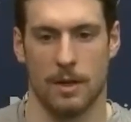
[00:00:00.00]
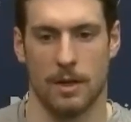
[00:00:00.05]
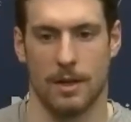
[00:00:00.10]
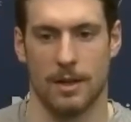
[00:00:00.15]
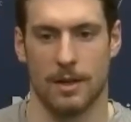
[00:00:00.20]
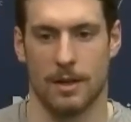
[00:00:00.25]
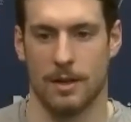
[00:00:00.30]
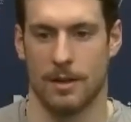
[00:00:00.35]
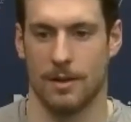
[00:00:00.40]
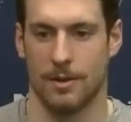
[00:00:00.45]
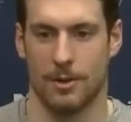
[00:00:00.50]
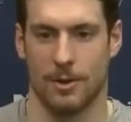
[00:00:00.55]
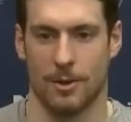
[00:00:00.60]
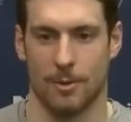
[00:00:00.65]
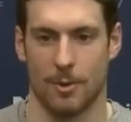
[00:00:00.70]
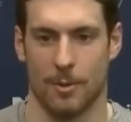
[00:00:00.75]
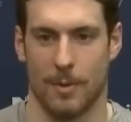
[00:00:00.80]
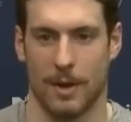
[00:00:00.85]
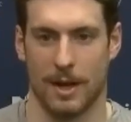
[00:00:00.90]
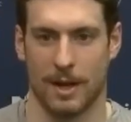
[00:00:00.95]
And you know,
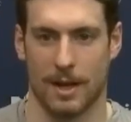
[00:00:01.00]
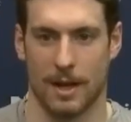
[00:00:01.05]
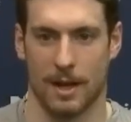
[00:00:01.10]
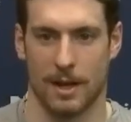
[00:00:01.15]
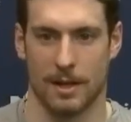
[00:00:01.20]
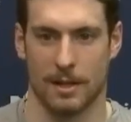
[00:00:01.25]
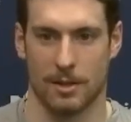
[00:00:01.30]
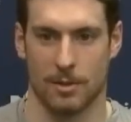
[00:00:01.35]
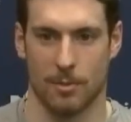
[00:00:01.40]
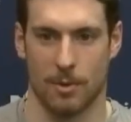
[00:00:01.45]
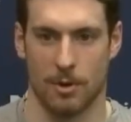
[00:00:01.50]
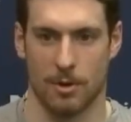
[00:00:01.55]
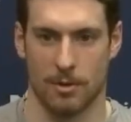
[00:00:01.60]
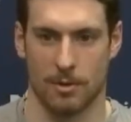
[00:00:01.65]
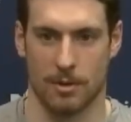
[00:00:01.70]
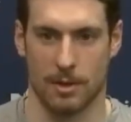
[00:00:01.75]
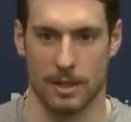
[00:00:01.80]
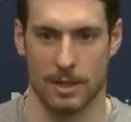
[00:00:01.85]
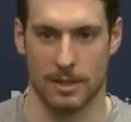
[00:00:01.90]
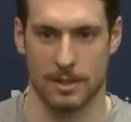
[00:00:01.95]
we're back at it
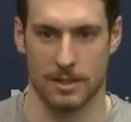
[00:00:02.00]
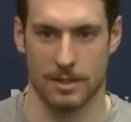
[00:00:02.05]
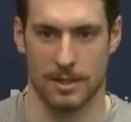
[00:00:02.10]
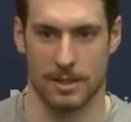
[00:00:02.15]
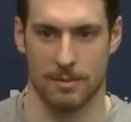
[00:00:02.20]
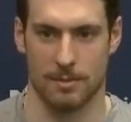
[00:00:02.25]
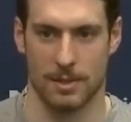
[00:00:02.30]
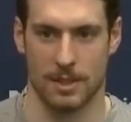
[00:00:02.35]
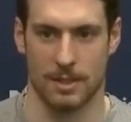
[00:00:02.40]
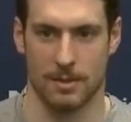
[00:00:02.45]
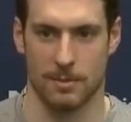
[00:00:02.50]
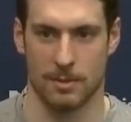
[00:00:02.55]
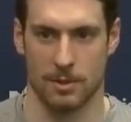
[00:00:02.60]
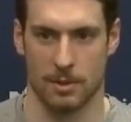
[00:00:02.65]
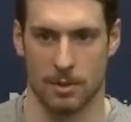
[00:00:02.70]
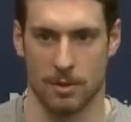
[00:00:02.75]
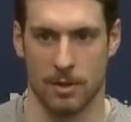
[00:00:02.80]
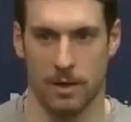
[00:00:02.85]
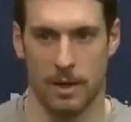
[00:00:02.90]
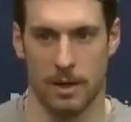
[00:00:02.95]
tomorrow against the same team.
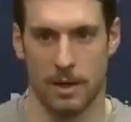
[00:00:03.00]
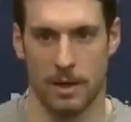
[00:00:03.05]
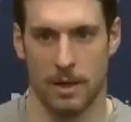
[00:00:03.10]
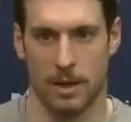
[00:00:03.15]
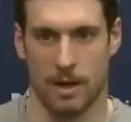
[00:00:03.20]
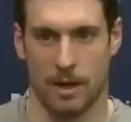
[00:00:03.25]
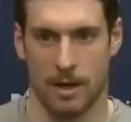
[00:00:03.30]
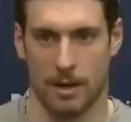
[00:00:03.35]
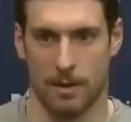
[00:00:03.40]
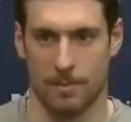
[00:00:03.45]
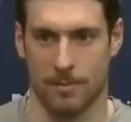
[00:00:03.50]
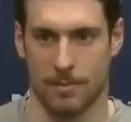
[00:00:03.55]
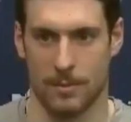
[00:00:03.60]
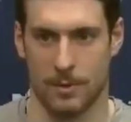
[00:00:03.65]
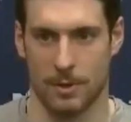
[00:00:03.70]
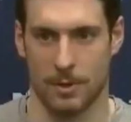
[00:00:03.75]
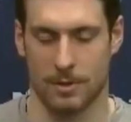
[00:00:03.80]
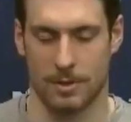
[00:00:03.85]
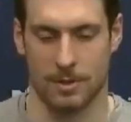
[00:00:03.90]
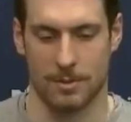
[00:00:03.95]
So, you
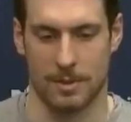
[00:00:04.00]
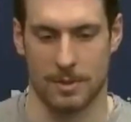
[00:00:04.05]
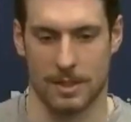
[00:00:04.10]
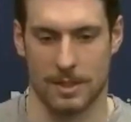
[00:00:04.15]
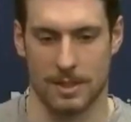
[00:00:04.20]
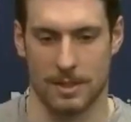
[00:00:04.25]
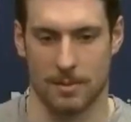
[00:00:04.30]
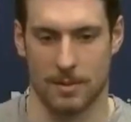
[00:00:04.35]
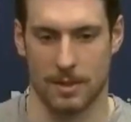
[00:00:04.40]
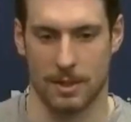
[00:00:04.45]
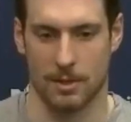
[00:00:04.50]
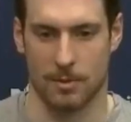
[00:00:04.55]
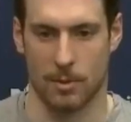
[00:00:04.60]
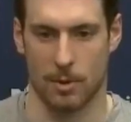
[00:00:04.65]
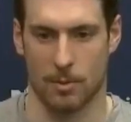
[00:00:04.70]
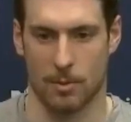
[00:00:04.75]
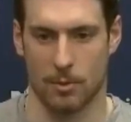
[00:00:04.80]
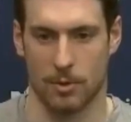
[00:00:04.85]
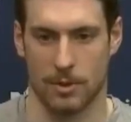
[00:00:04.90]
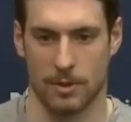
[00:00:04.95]
know, it's going to be the same thing
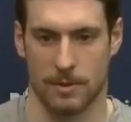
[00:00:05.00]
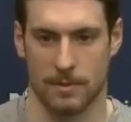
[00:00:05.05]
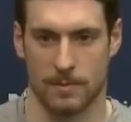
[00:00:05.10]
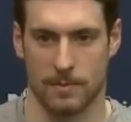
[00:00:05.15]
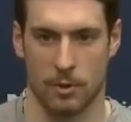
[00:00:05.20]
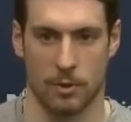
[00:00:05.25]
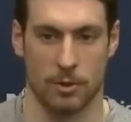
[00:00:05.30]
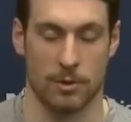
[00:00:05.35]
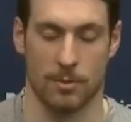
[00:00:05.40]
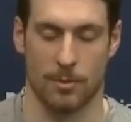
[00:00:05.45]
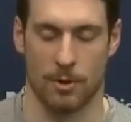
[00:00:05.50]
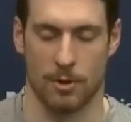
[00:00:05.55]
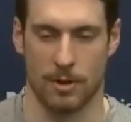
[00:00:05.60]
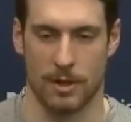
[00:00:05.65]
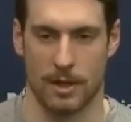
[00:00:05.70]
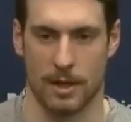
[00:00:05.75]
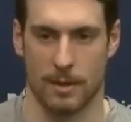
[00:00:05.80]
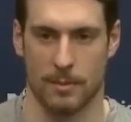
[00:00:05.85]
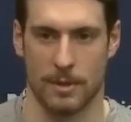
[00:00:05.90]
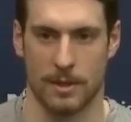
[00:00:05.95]
tomorrow night, I
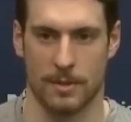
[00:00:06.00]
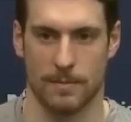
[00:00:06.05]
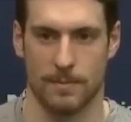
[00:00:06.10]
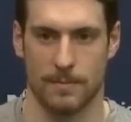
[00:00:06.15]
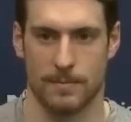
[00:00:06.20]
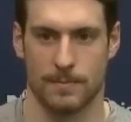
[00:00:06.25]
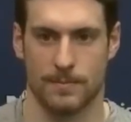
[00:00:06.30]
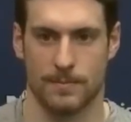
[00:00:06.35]
mean.